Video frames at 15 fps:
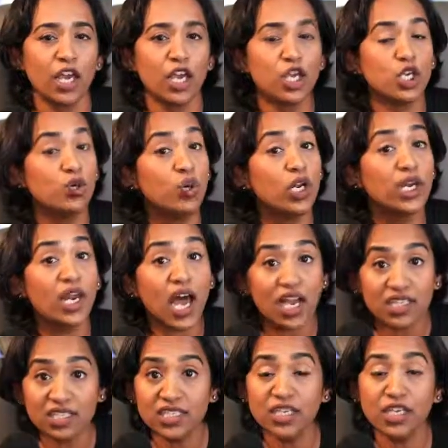You will
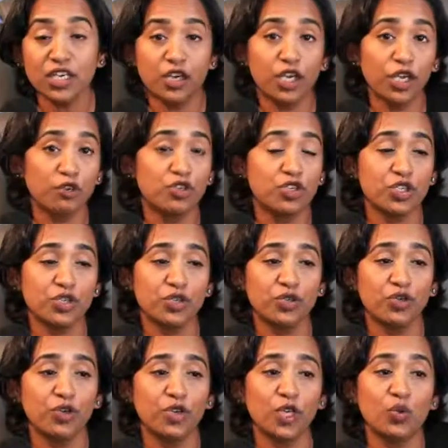not see a
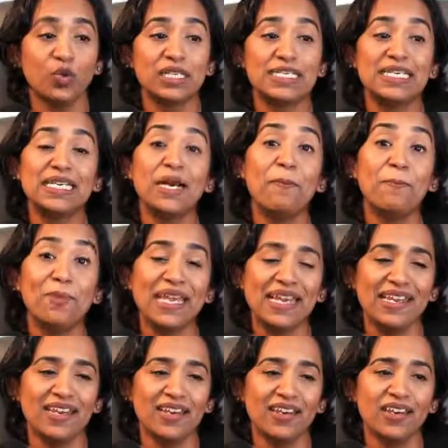Q2, you will see a
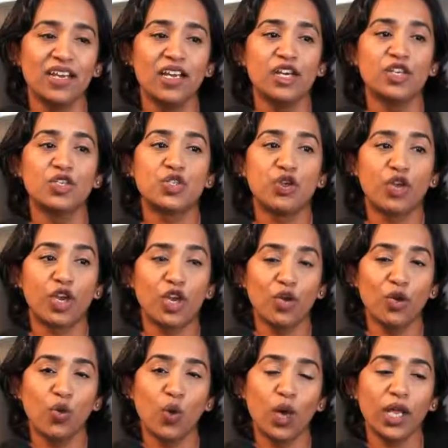median. So
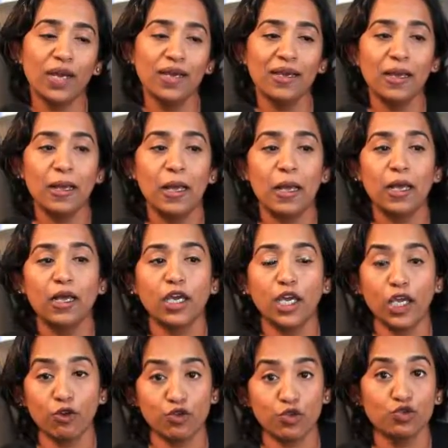Q1,
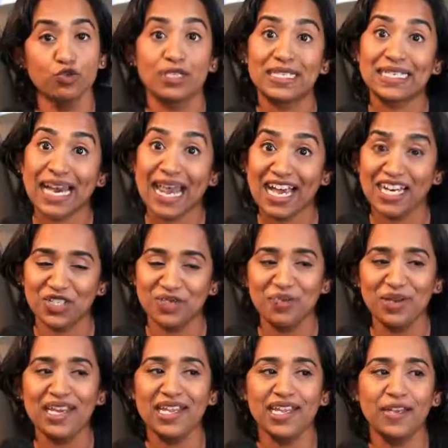
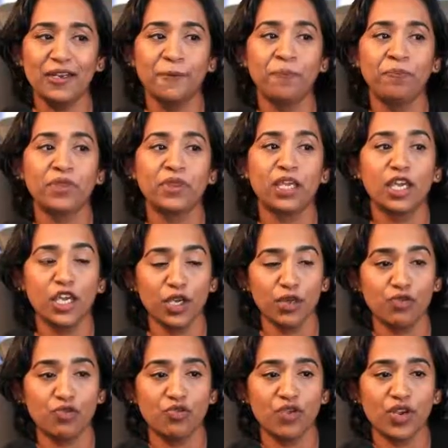Q2/median,
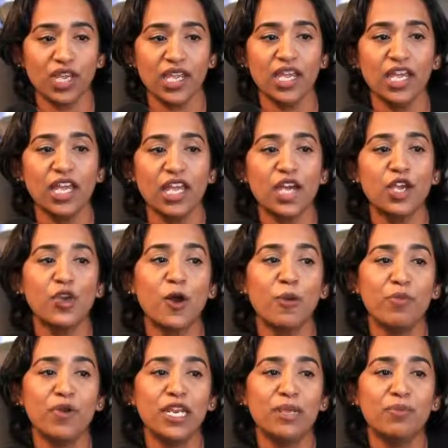Q3, your
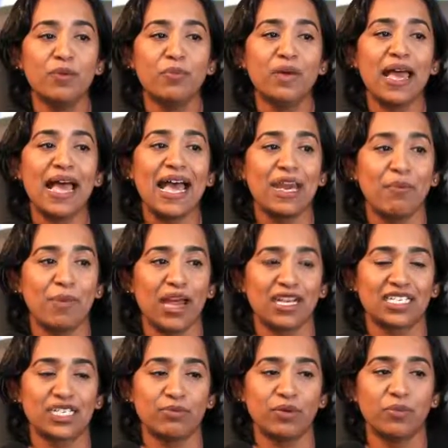minimum and
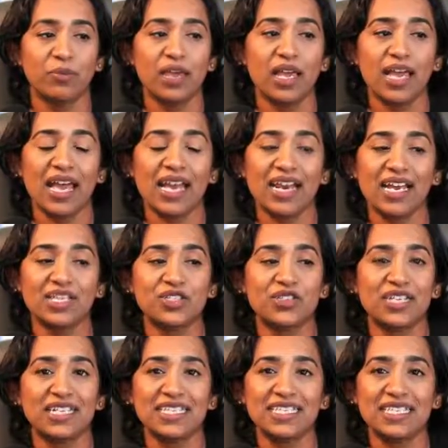maximum. And as you
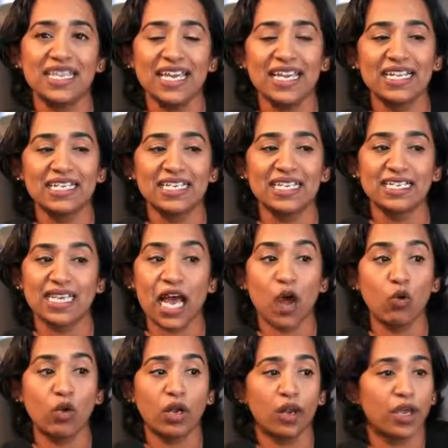can see, it says
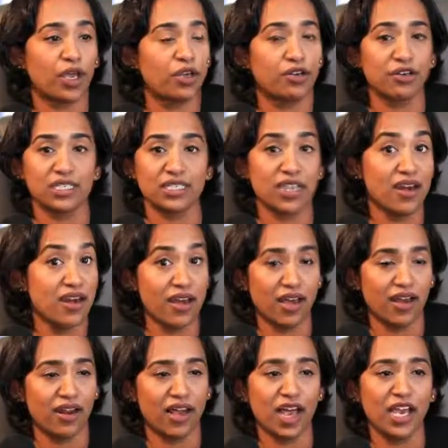outliers,
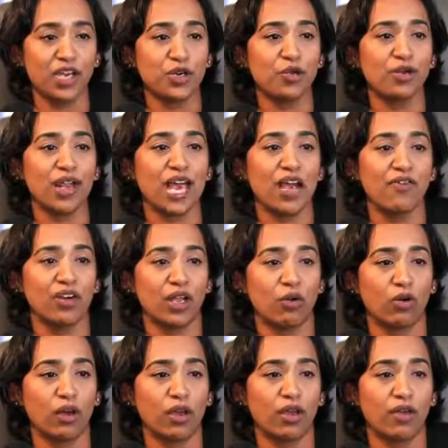none. I don't have an
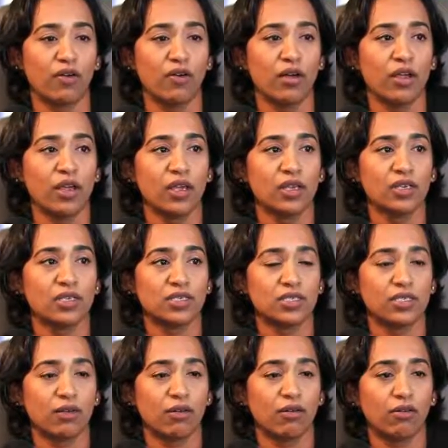outlier.
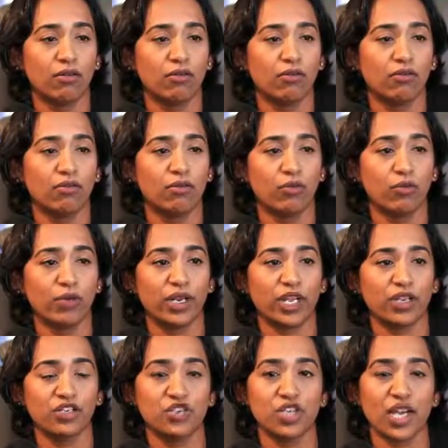So when
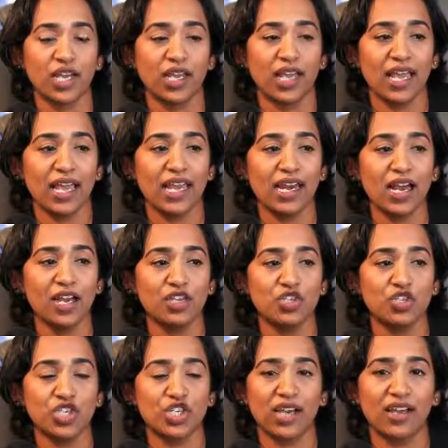I check and
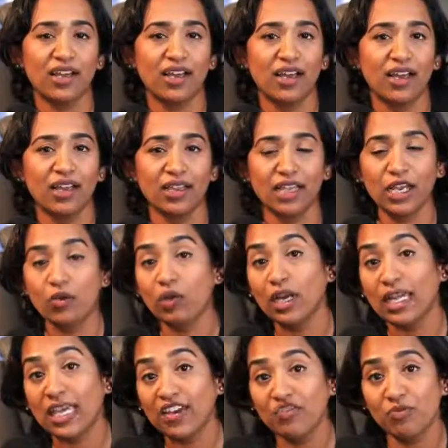uncheck, it will
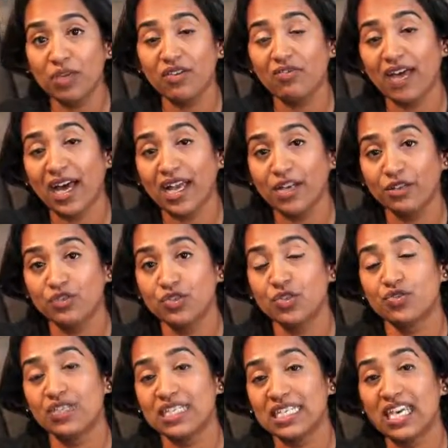give me values
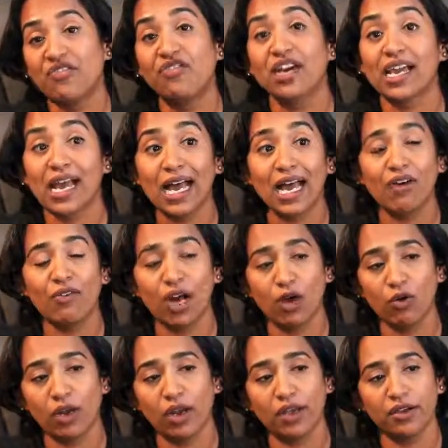to see if I have
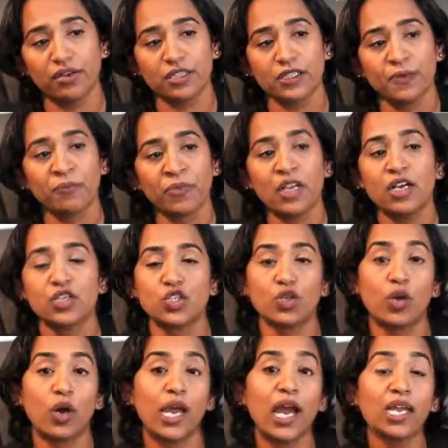outliers. So
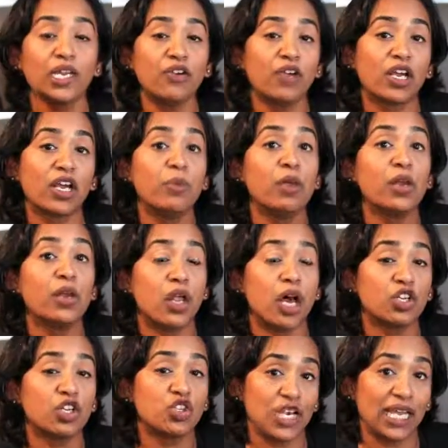I highly recommend
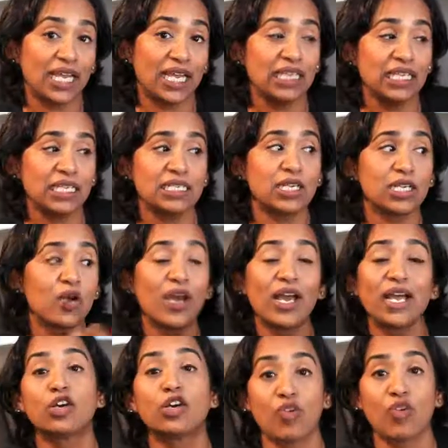not checking this. Go
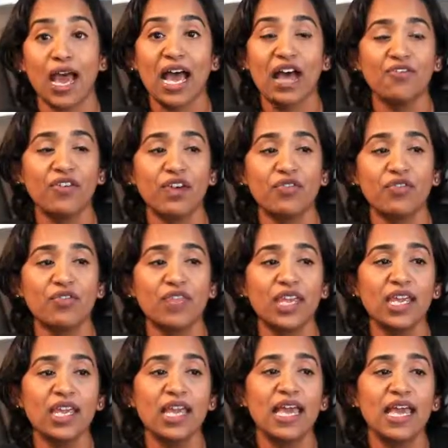ahead, graph
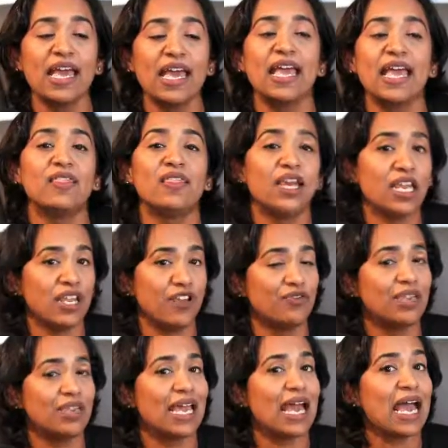everything. And then if
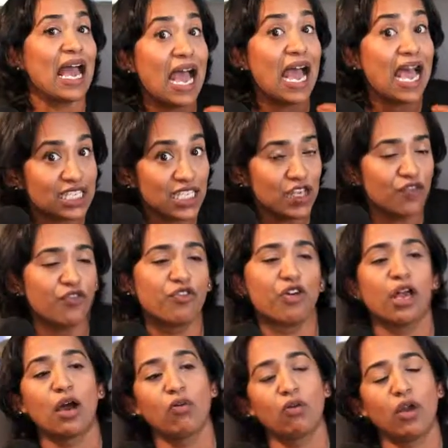they ask you for
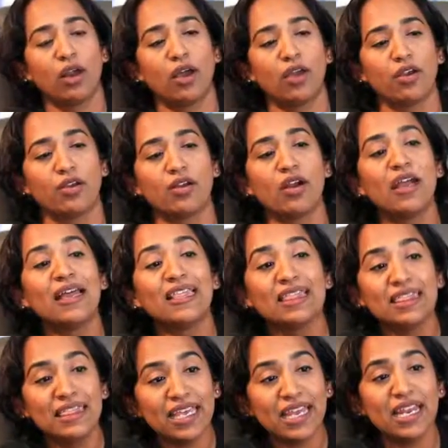outlier,
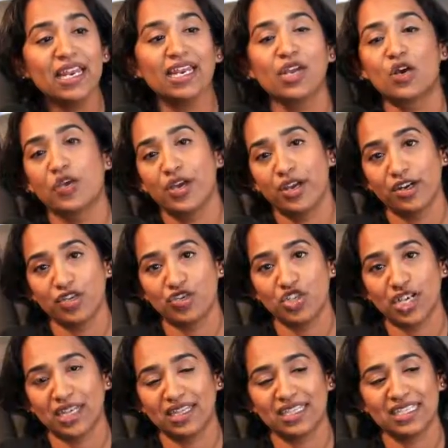then go ahead and
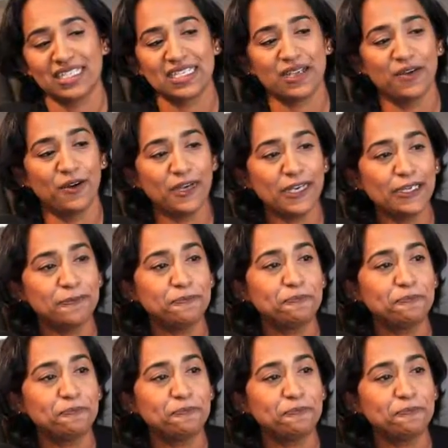check this. Okay?